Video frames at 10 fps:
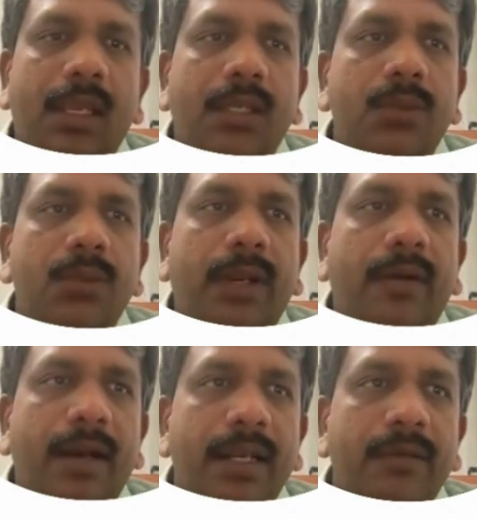You can
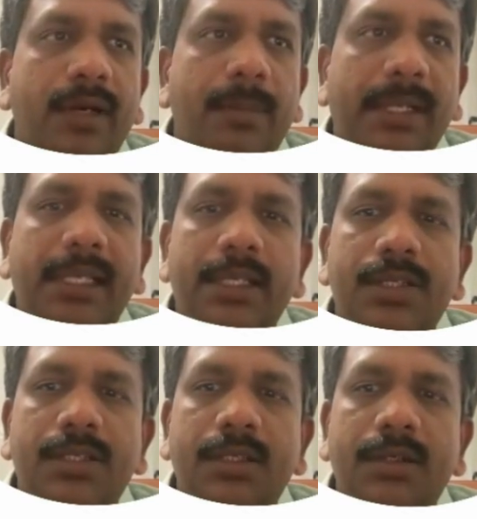run your
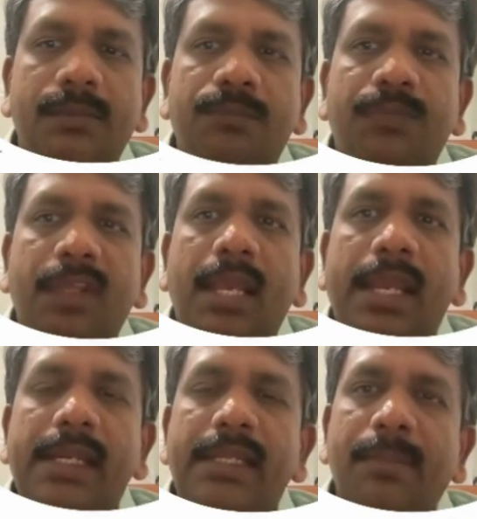application.
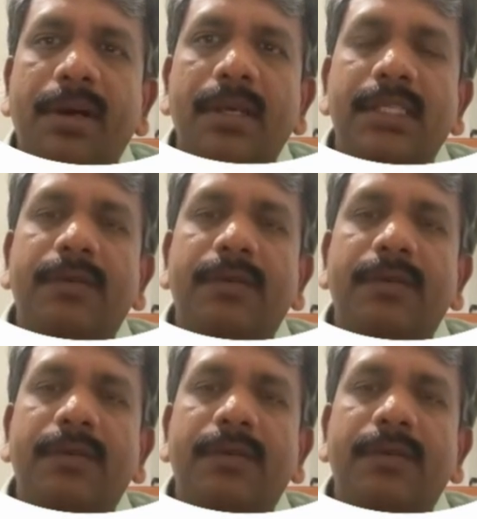In the past,